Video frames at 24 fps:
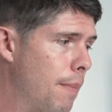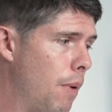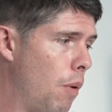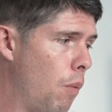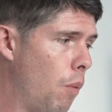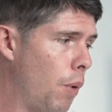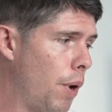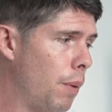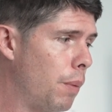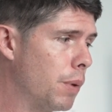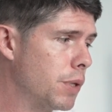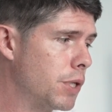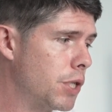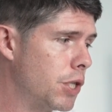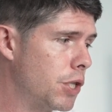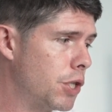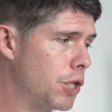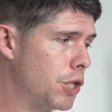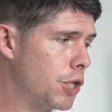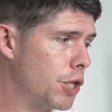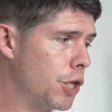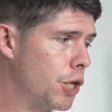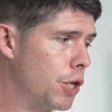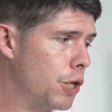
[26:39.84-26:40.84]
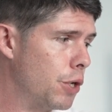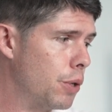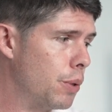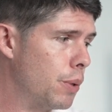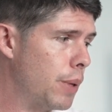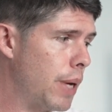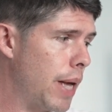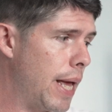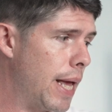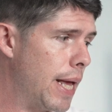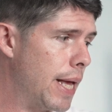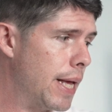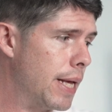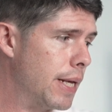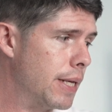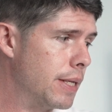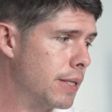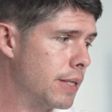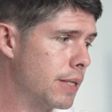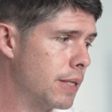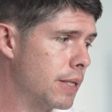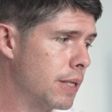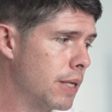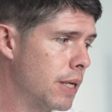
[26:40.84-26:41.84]
what I wanted to do
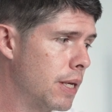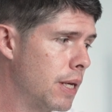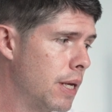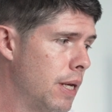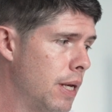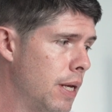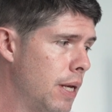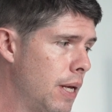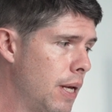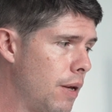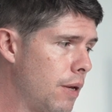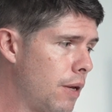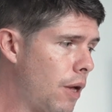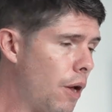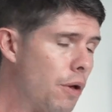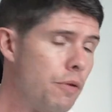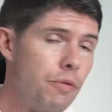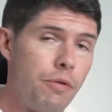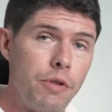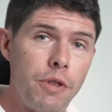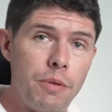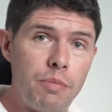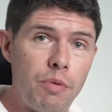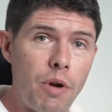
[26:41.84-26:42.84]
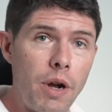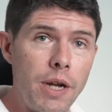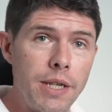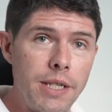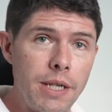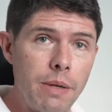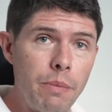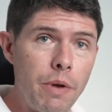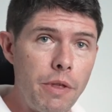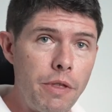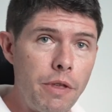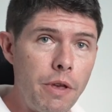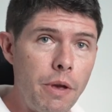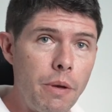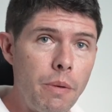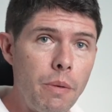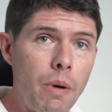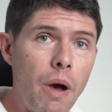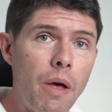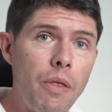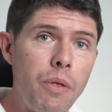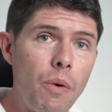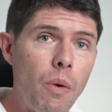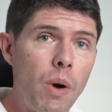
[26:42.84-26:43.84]
is go through the pricing with you.
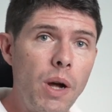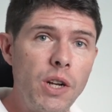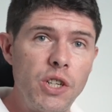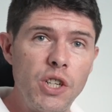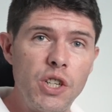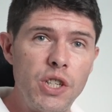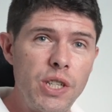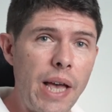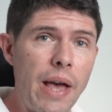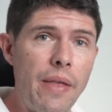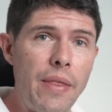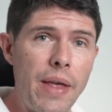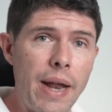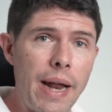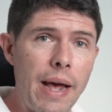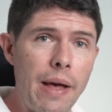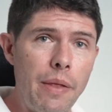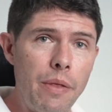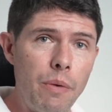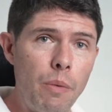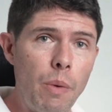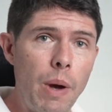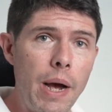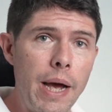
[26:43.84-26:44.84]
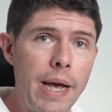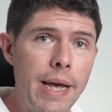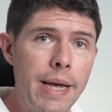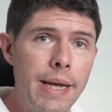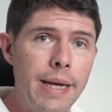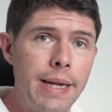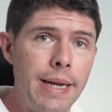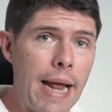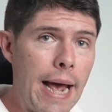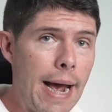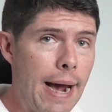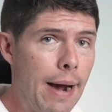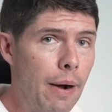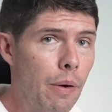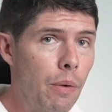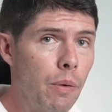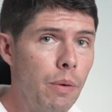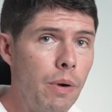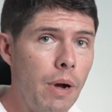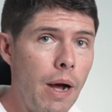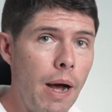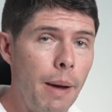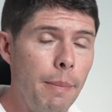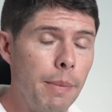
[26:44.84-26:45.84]
I thought I'd just get that out of the way
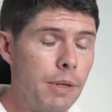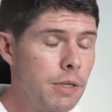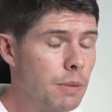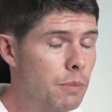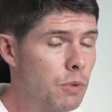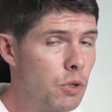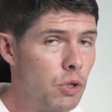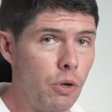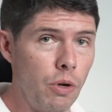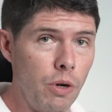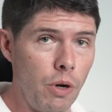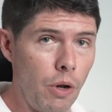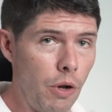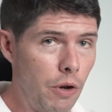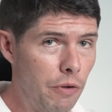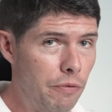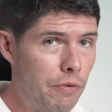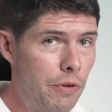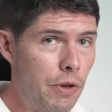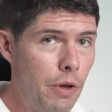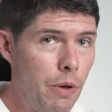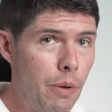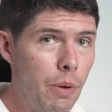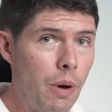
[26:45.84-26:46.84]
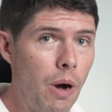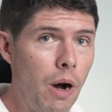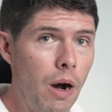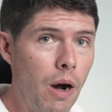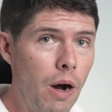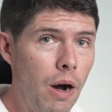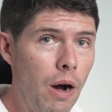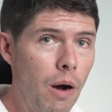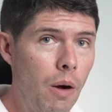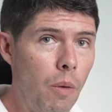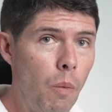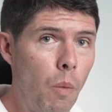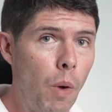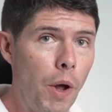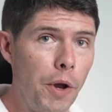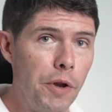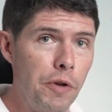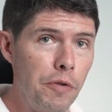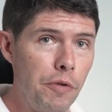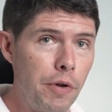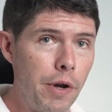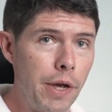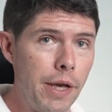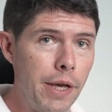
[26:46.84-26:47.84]
now, because I'm sure a lot of you are
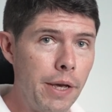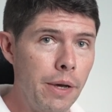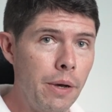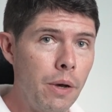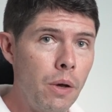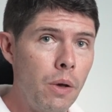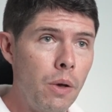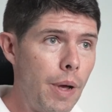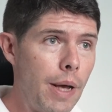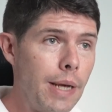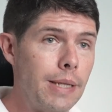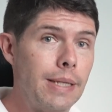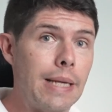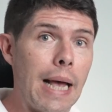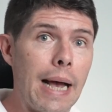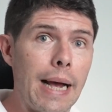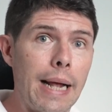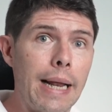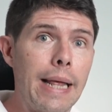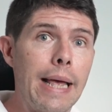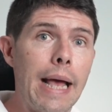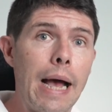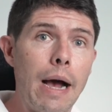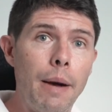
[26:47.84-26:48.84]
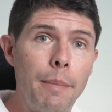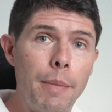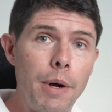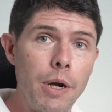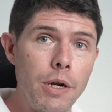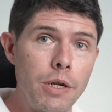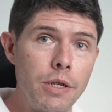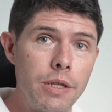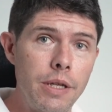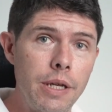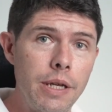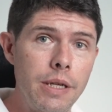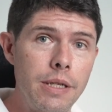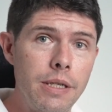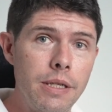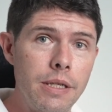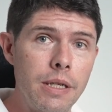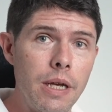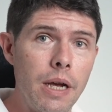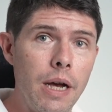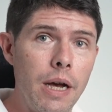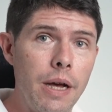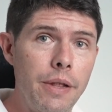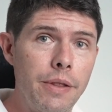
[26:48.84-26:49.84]
wondering exactly how much
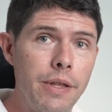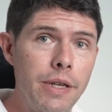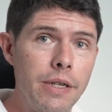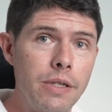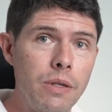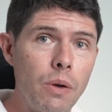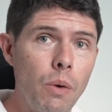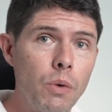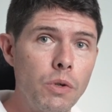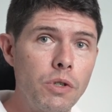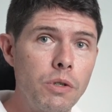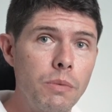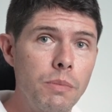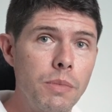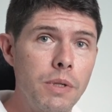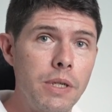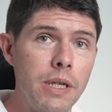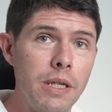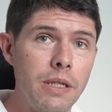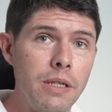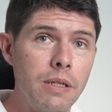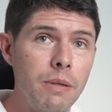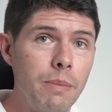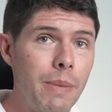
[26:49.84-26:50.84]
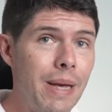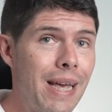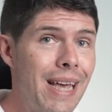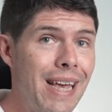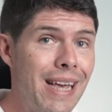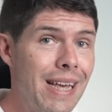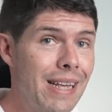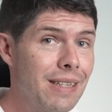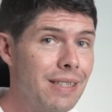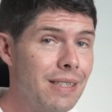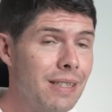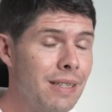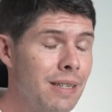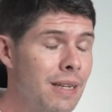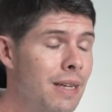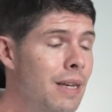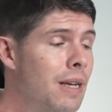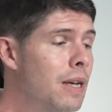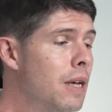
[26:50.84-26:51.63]
this awesome system is.